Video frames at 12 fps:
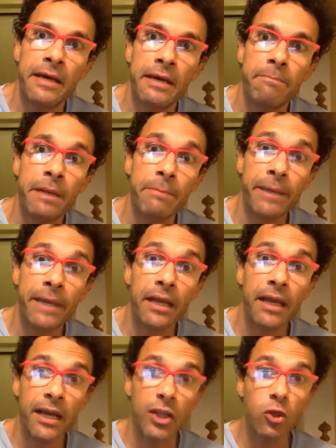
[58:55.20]

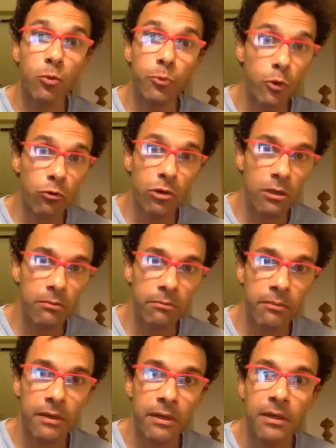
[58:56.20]
preparing a new
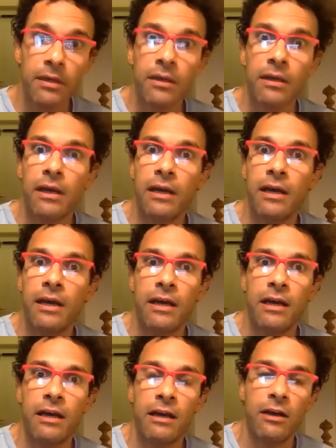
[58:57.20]
program.
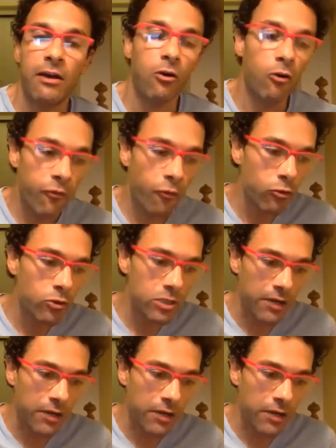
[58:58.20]
Of course,